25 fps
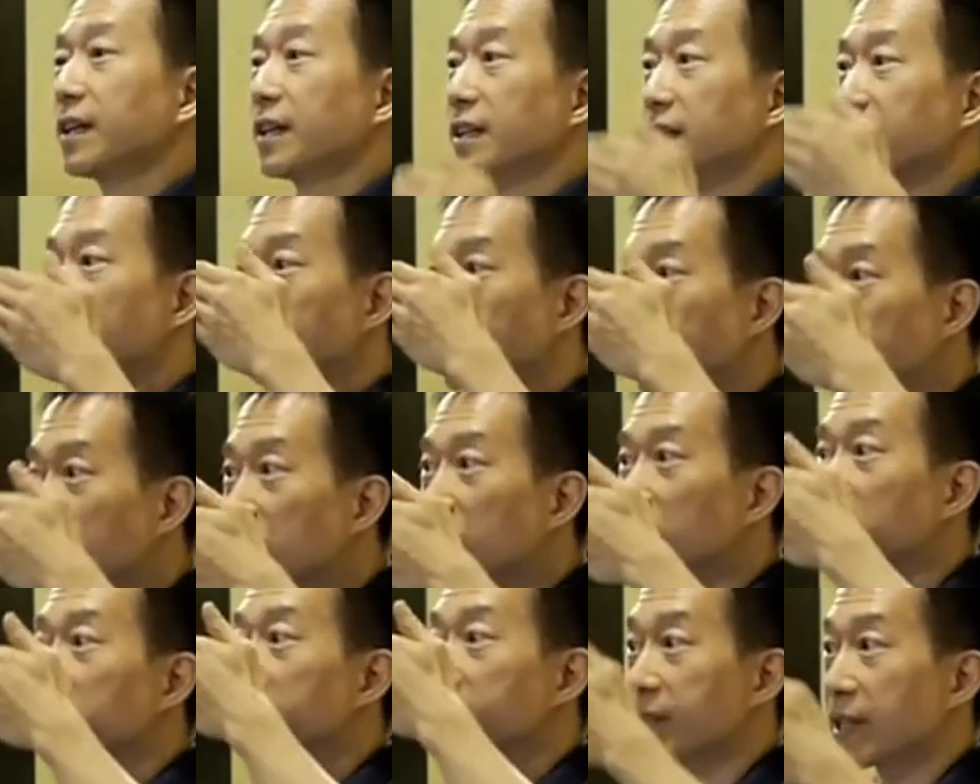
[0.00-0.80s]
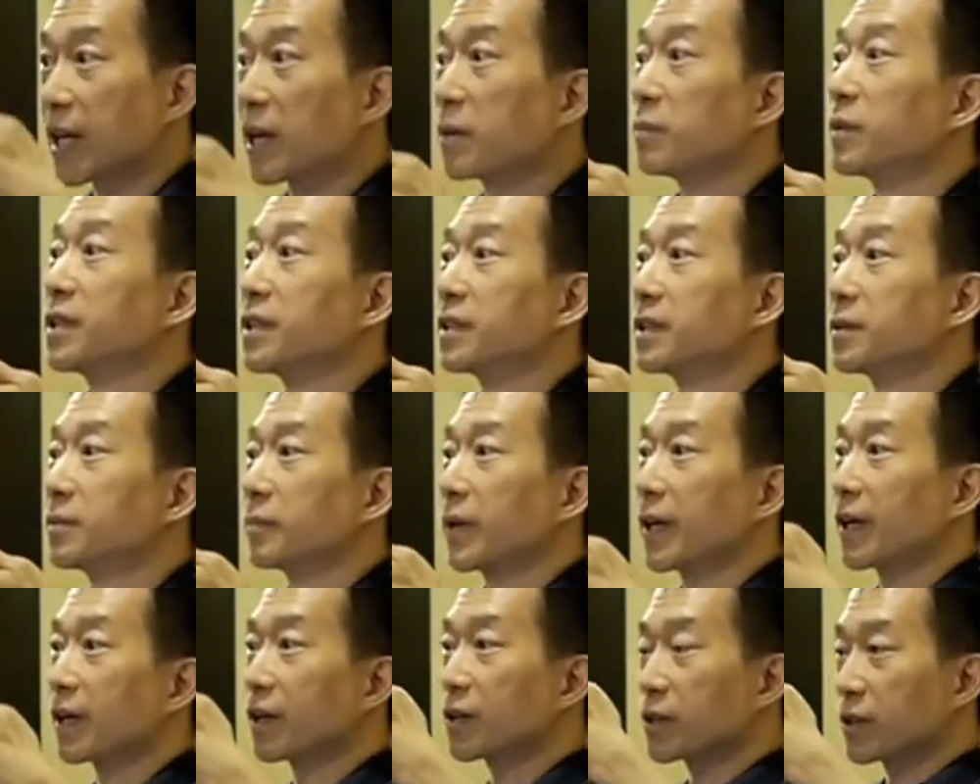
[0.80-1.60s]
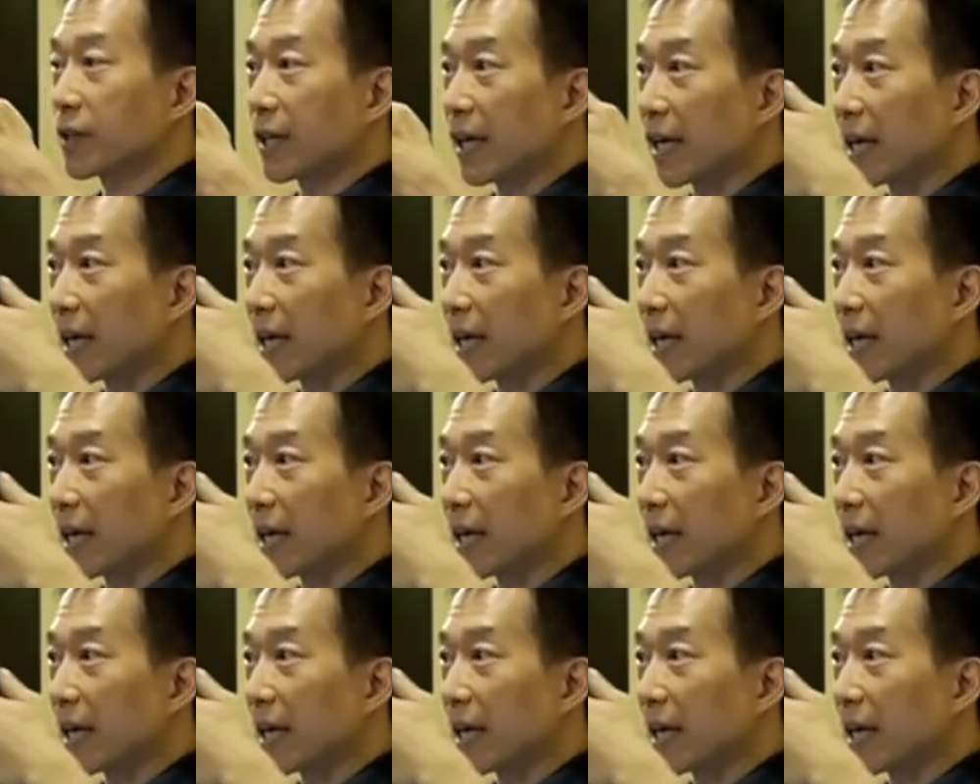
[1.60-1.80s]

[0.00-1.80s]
the video will be stable because